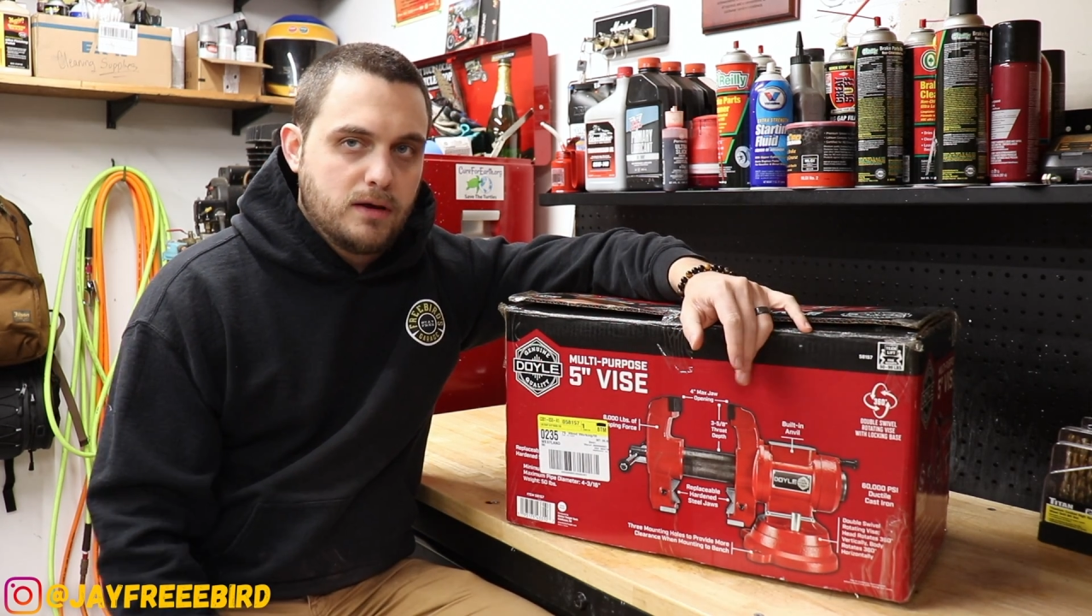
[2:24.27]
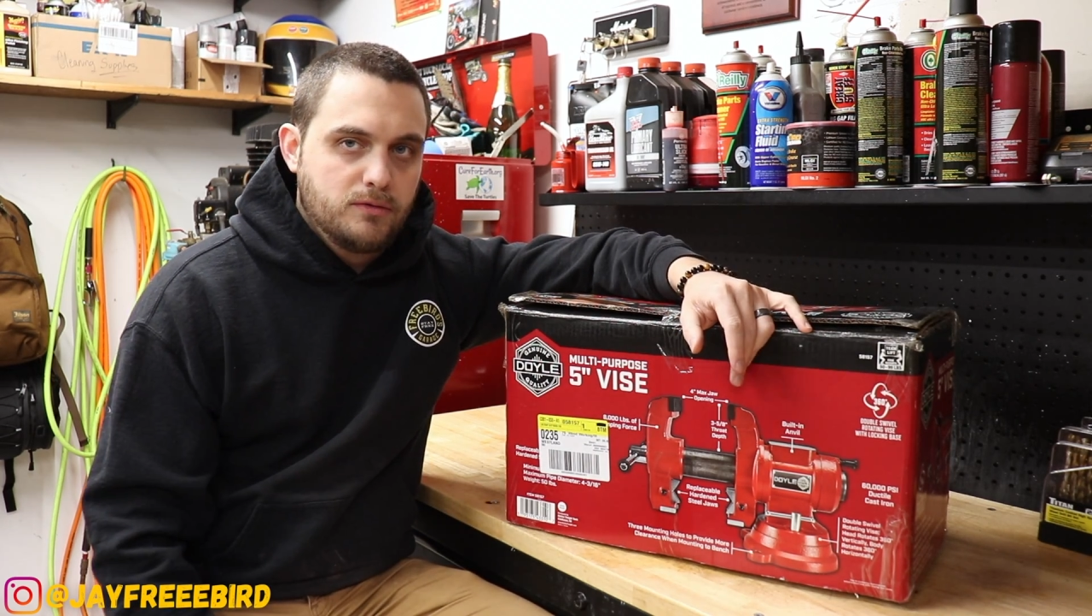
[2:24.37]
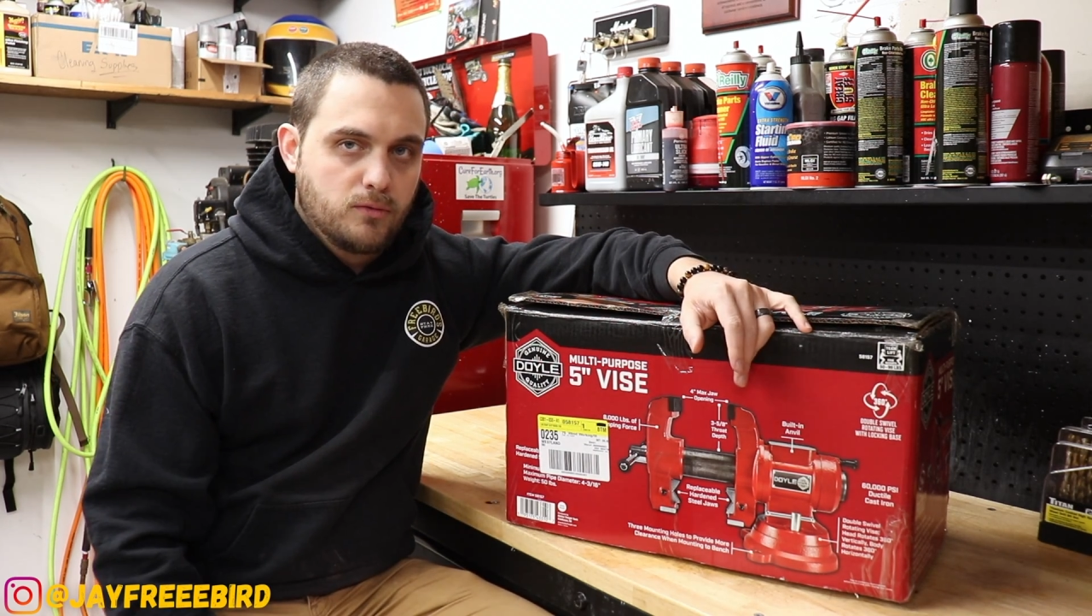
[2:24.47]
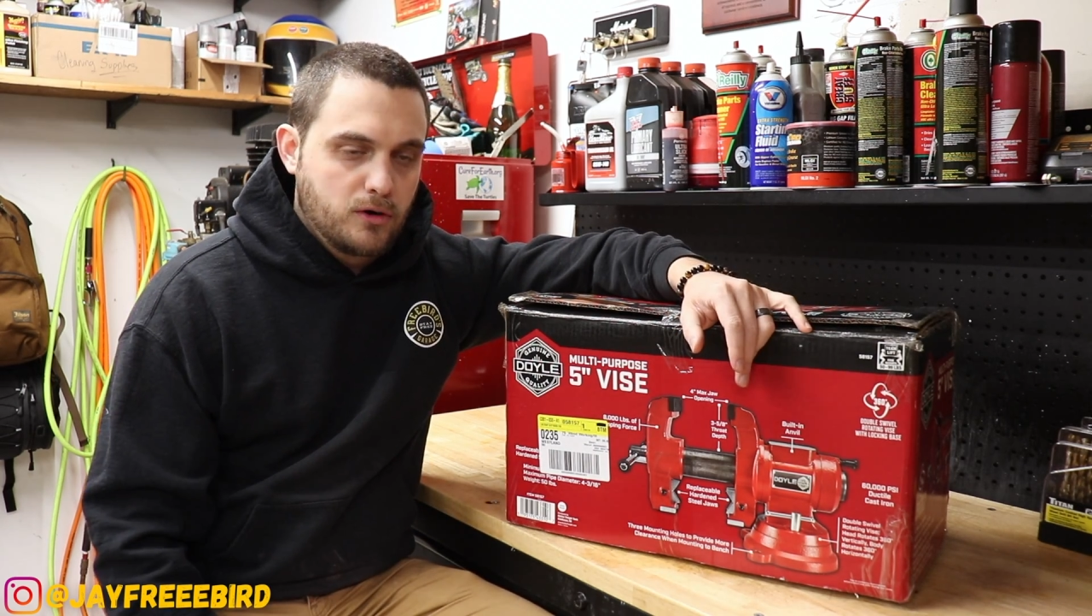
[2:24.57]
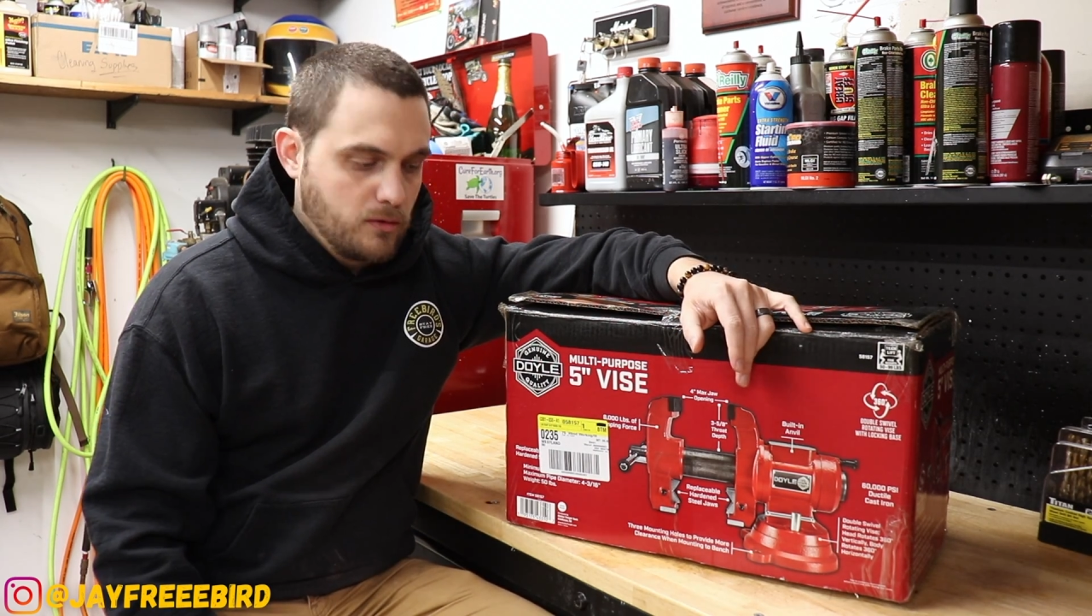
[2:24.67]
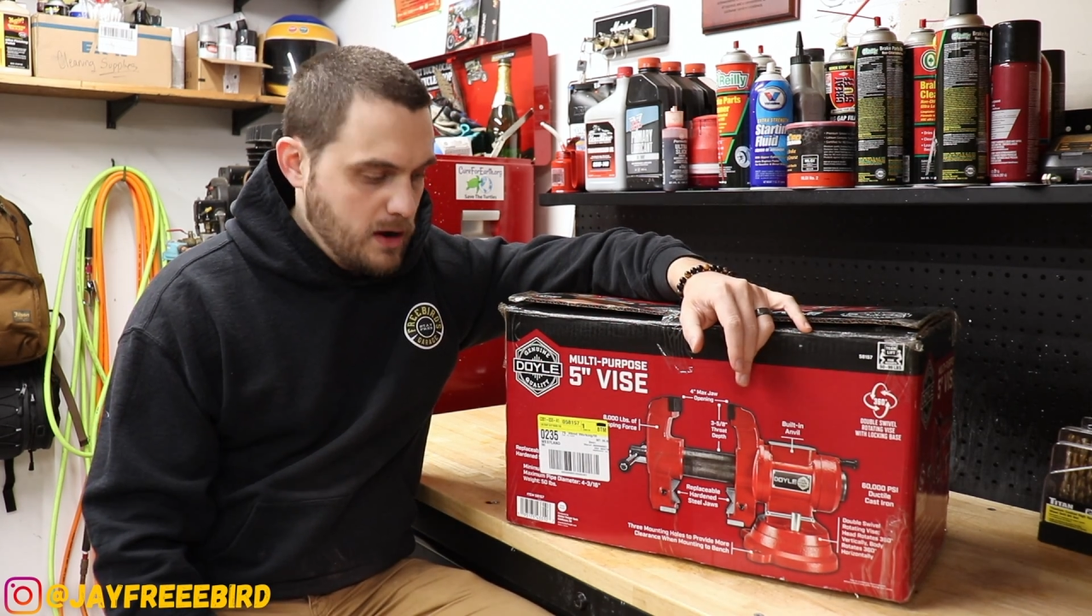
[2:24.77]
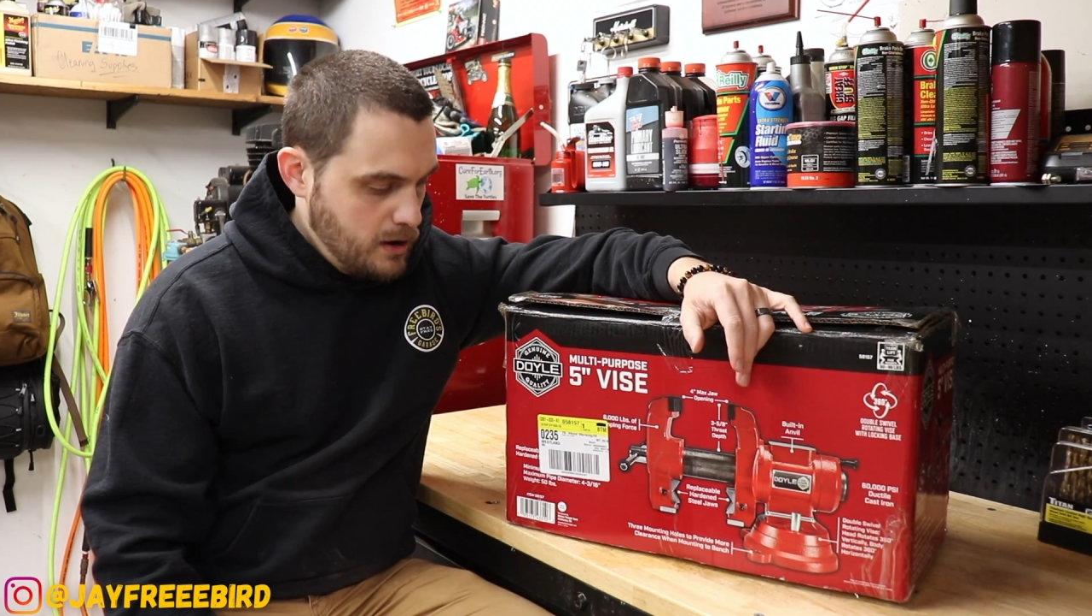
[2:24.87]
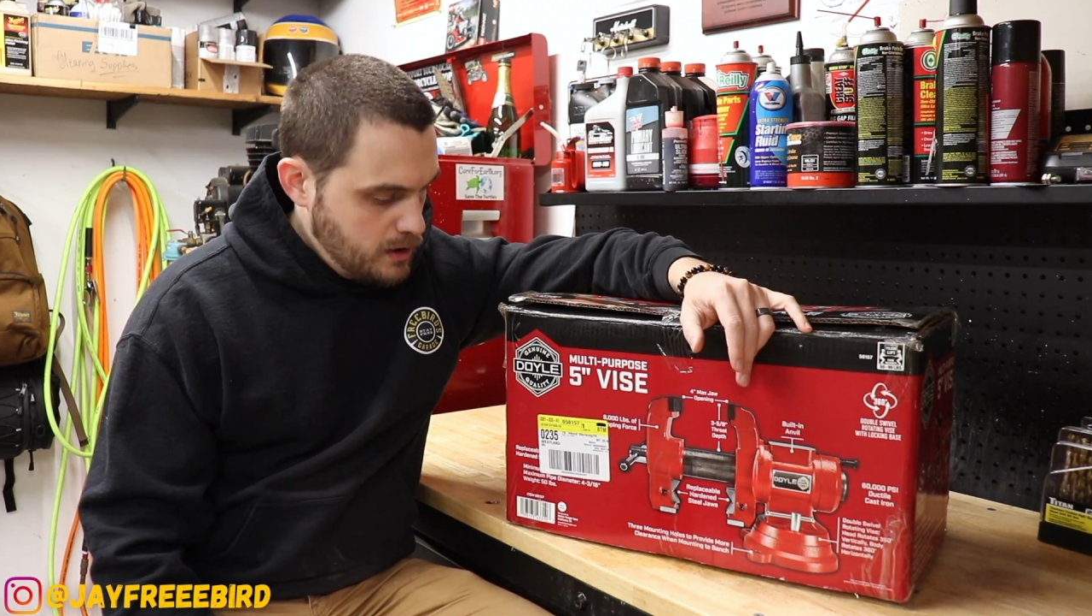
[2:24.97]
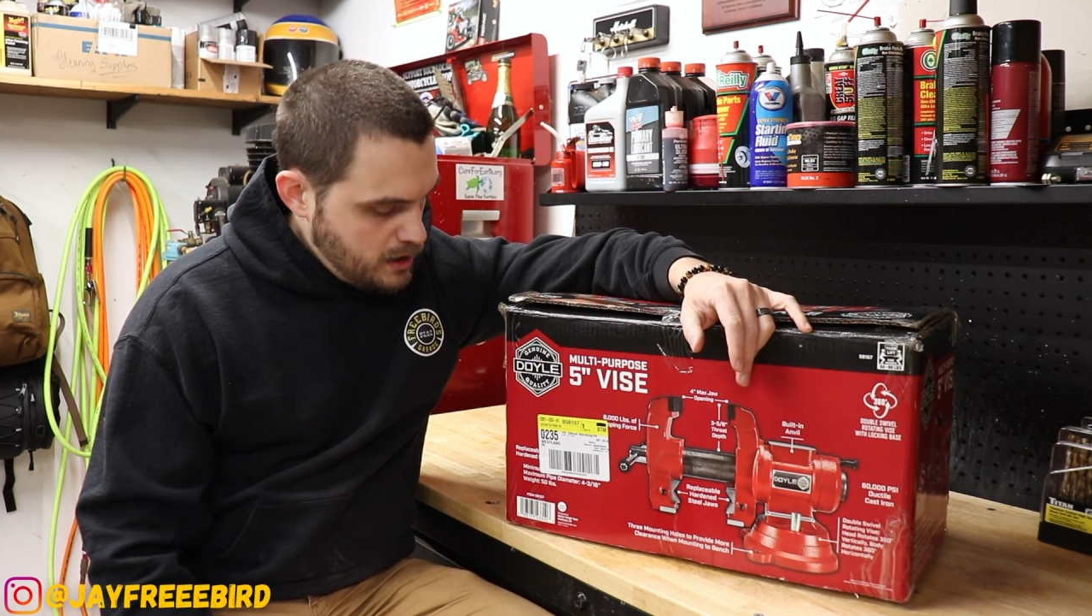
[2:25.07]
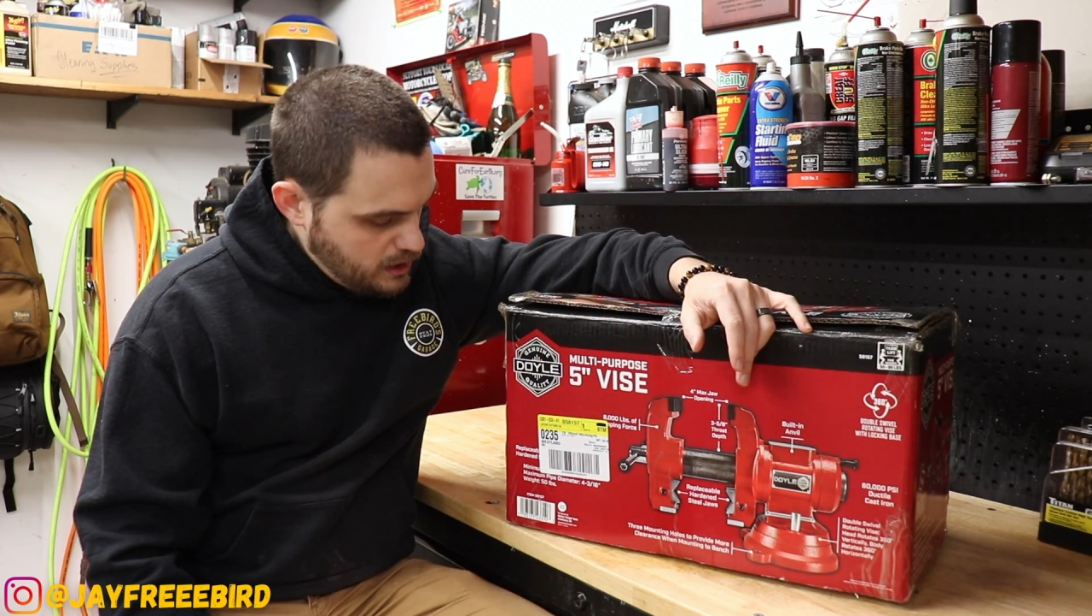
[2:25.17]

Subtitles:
able to work around.